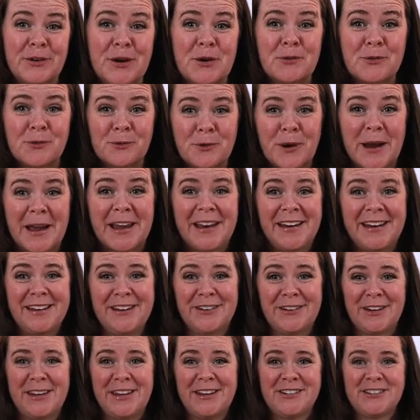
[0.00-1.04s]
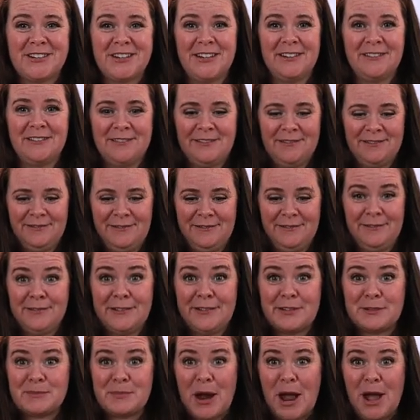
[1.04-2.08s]
right in your kitchen.
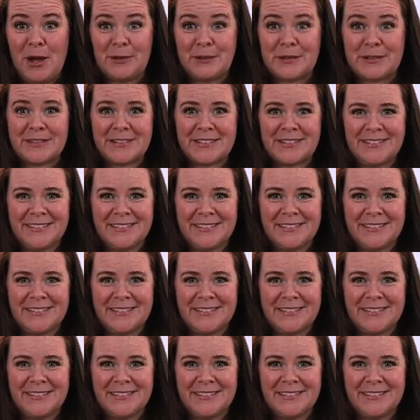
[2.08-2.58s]
Sprouts!